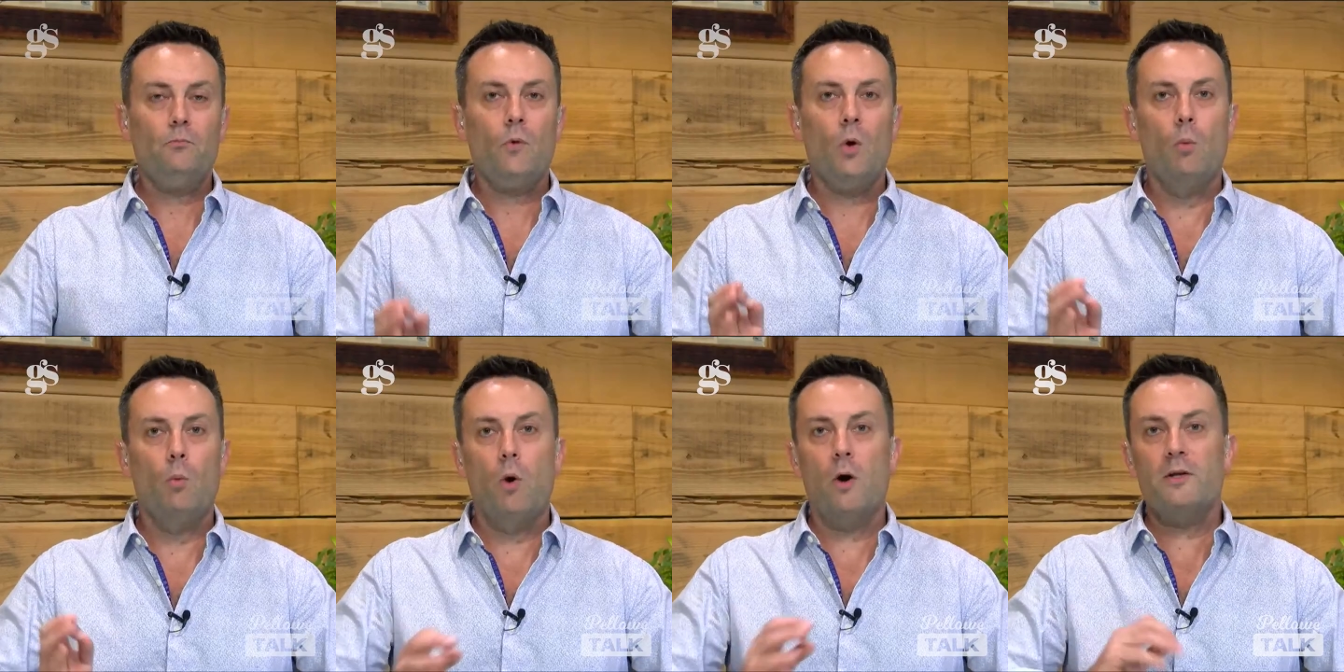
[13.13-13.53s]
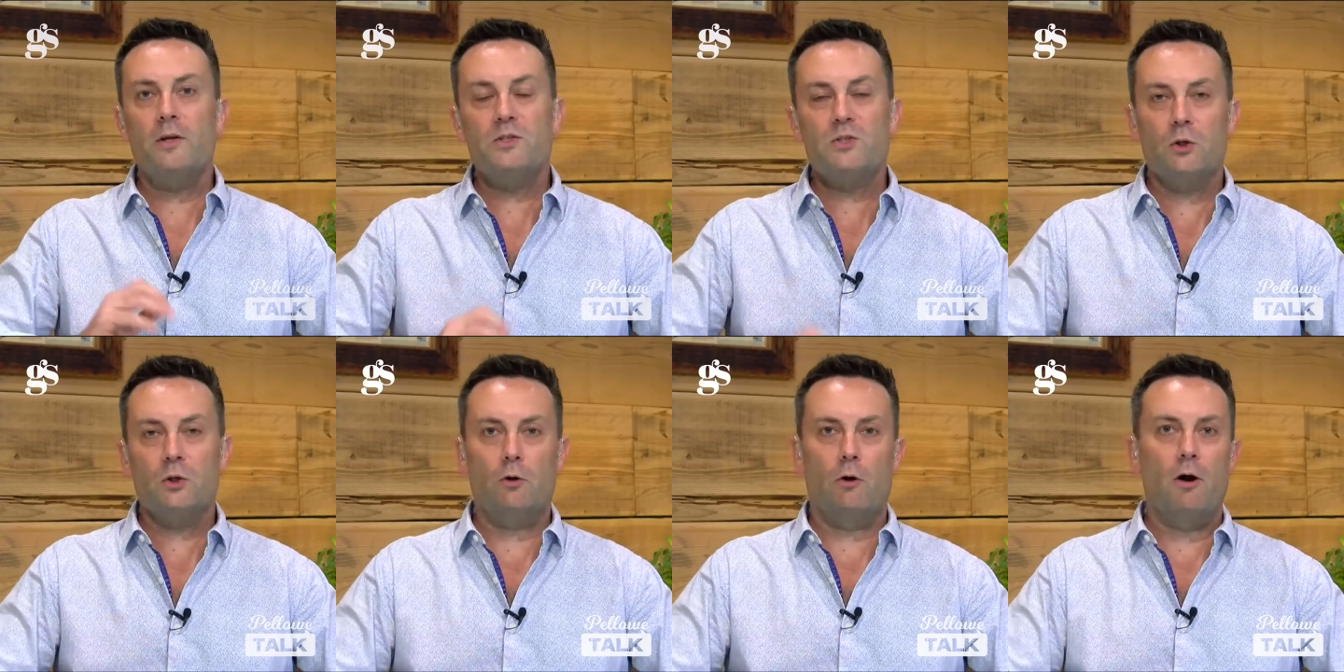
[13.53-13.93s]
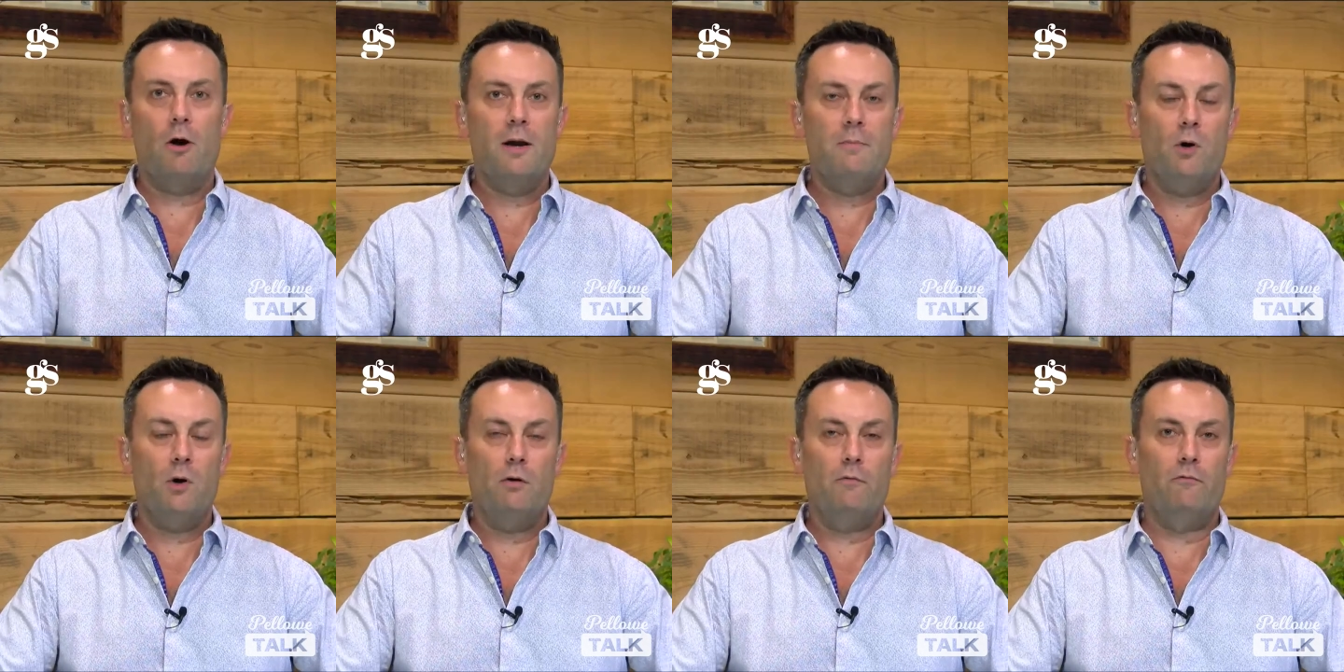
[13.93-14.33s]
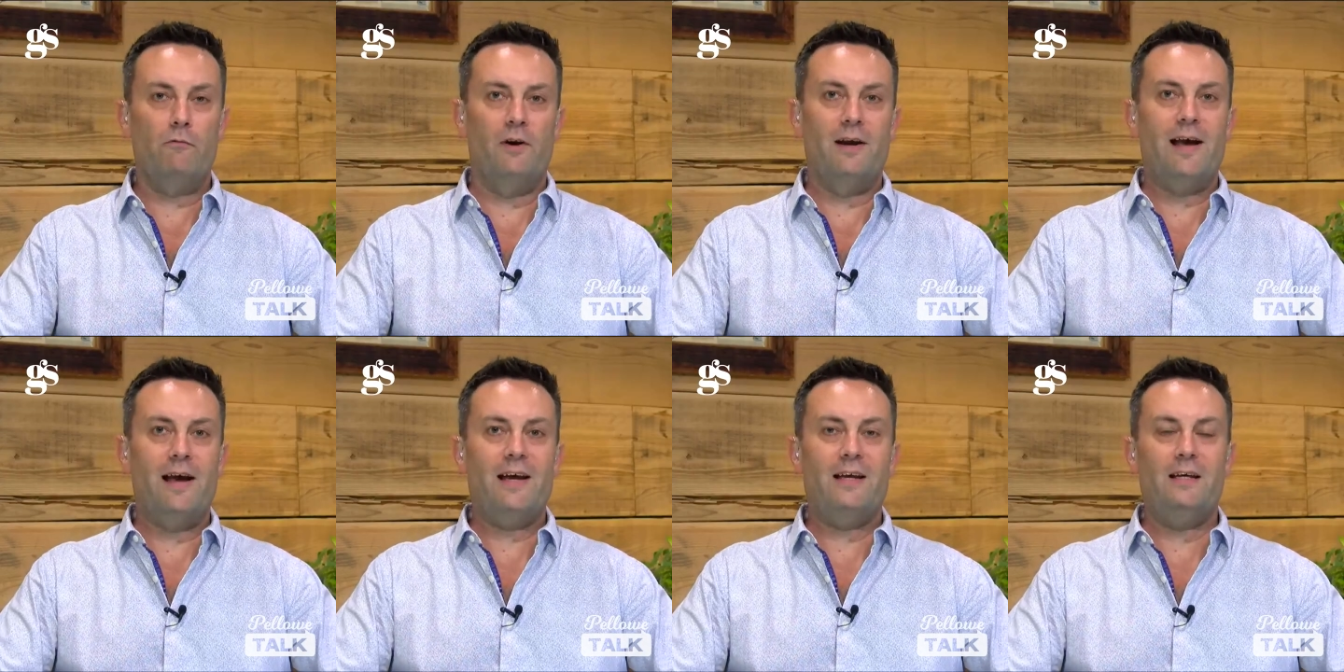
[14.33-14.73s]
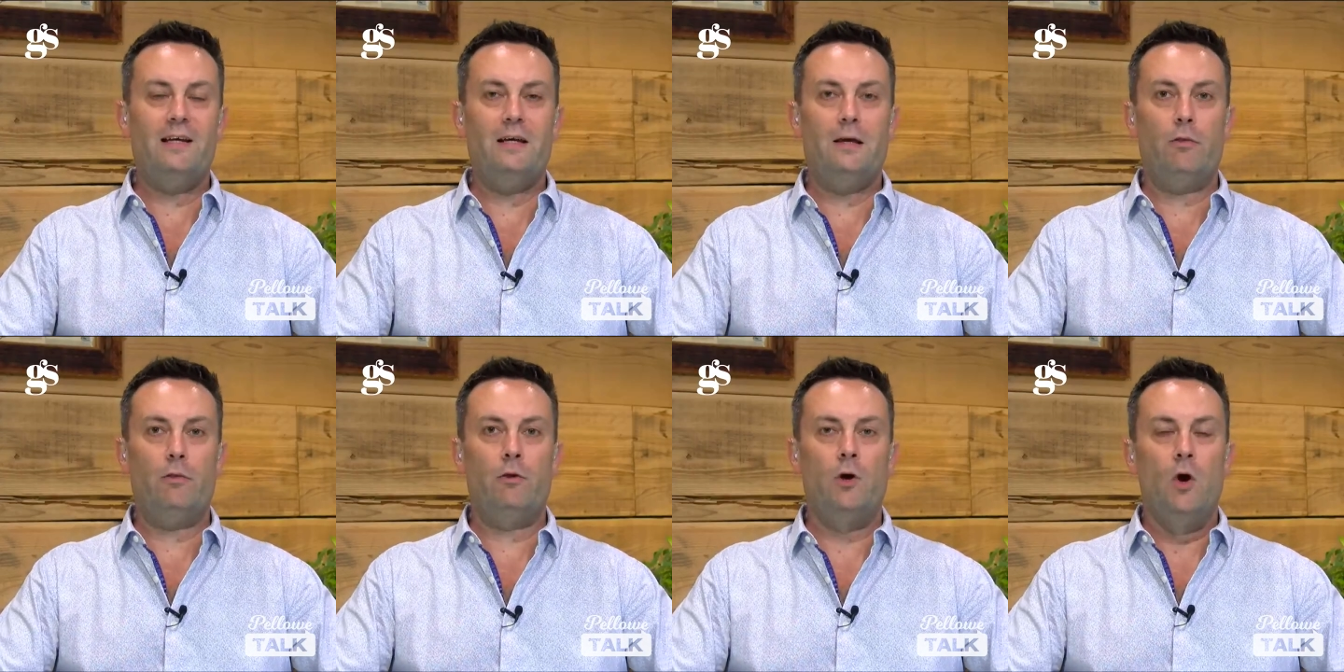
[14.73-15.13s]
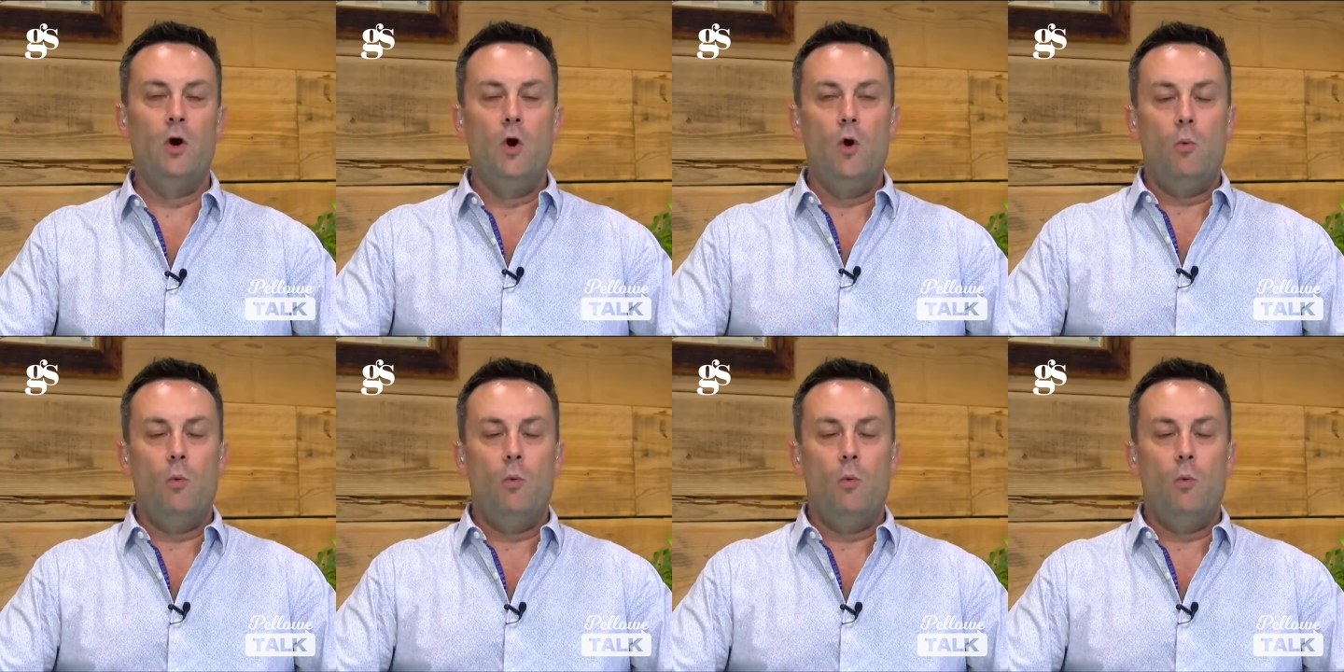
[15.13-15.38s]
What is the crime of Renee Heath?